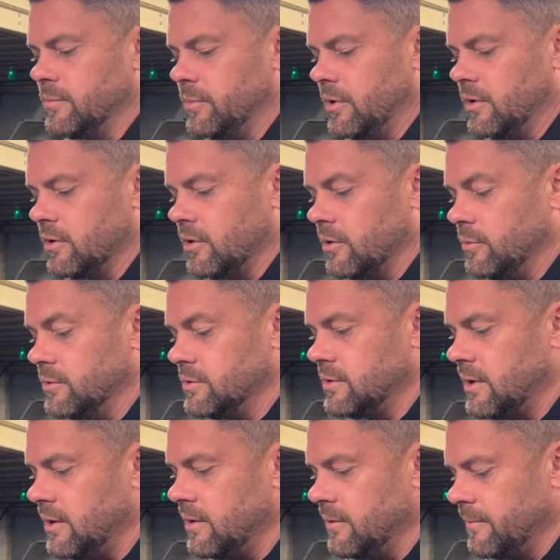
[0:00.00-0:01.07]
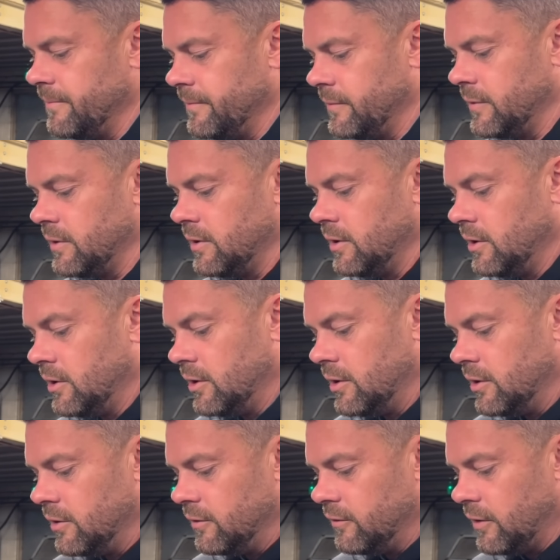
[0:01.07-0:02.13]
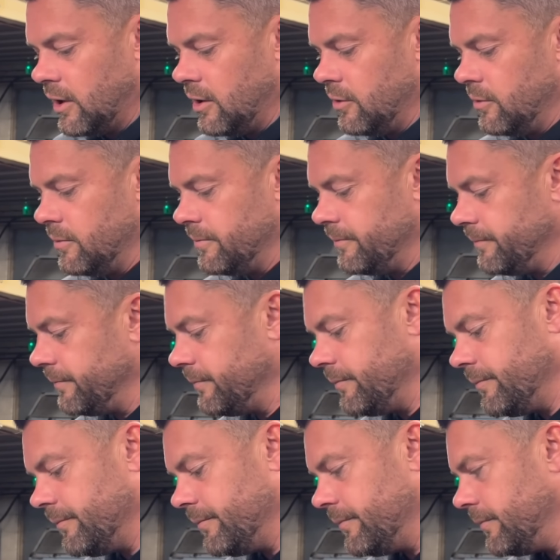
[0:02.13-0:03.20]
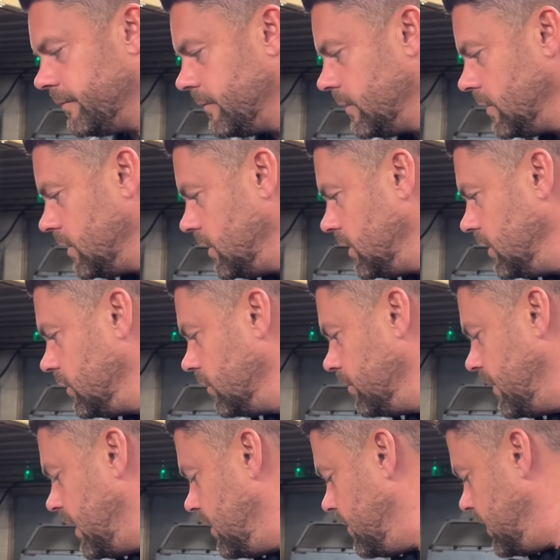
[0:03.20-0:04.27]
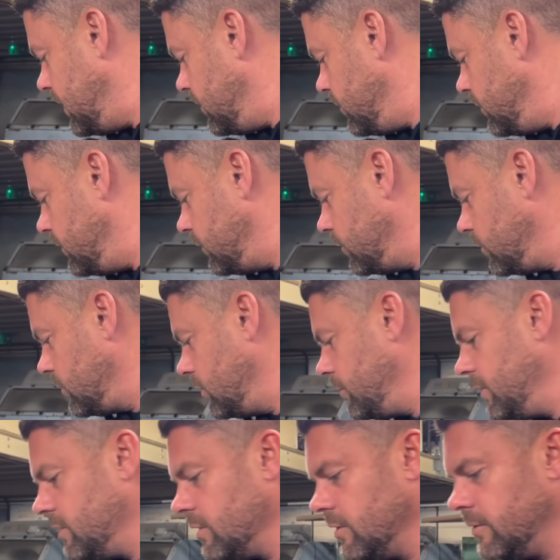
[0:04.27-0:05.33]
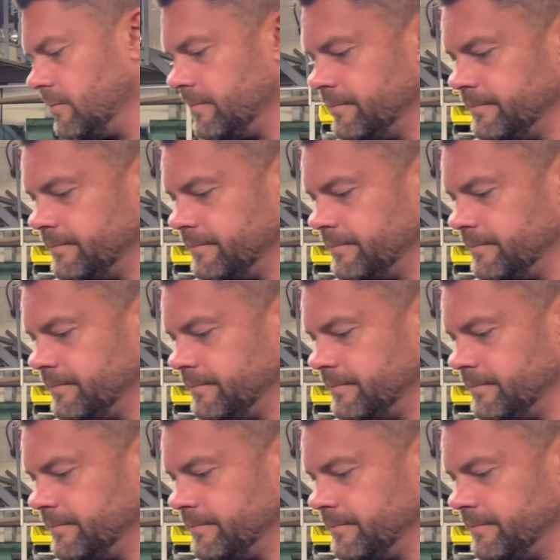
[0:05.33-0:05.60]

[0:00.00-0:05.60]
the block, I would say. So, doesn't matter, mate. It's all going to be done.